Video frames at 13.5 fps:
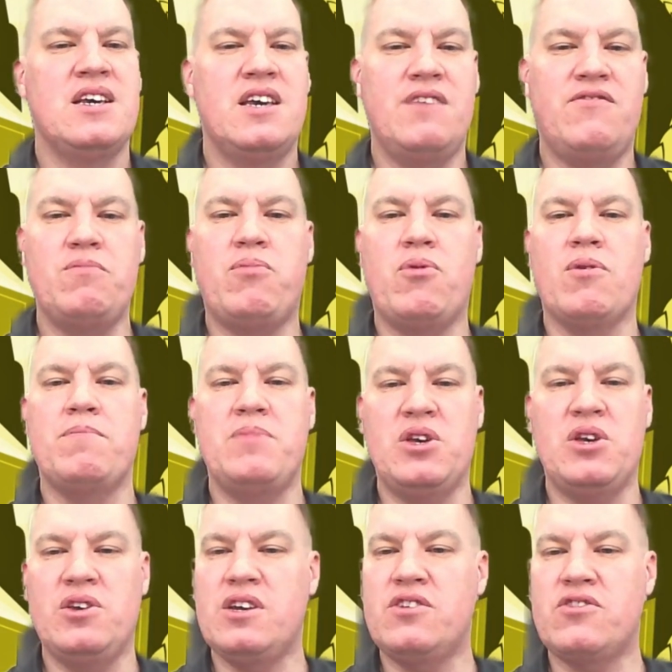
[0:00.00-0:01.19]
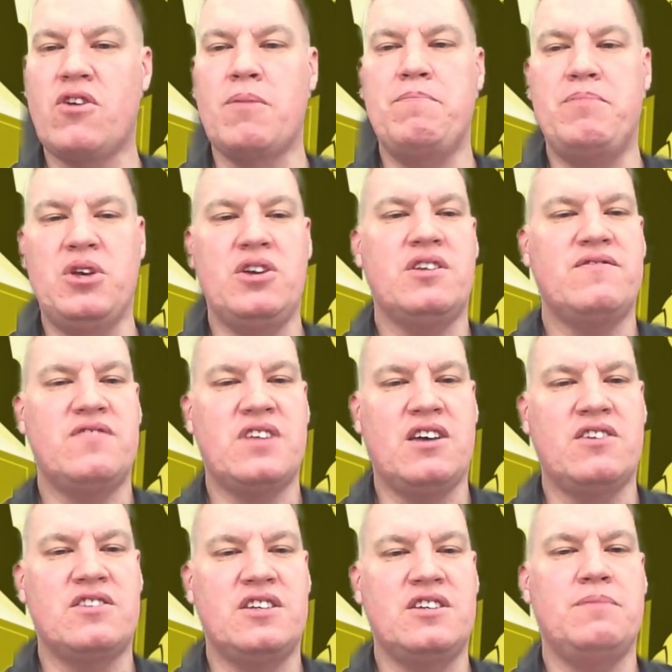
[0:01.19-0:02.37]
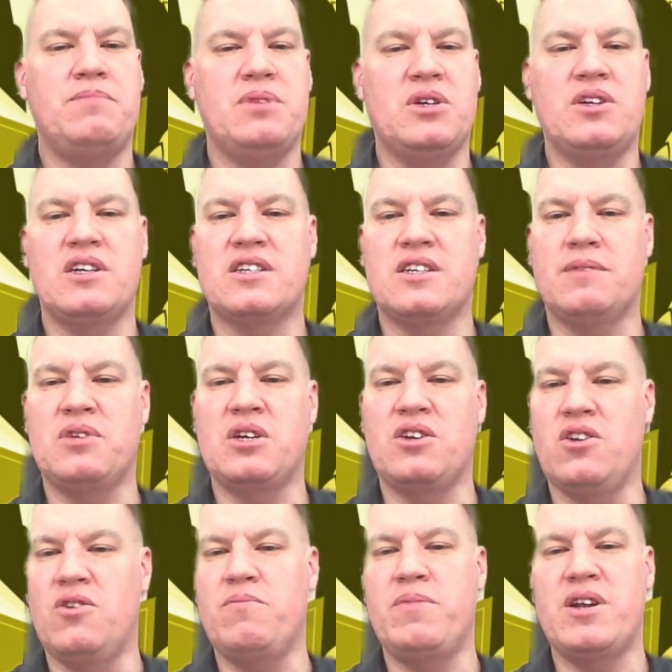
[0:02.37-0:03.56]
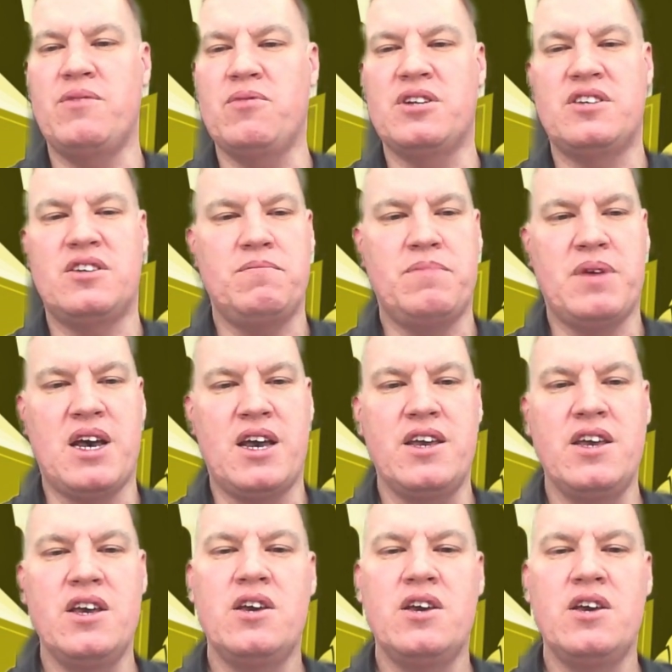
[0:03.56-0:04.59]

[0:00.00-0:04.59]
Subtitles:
If you pour millions or billions of dollars into building something nobody wants to buy,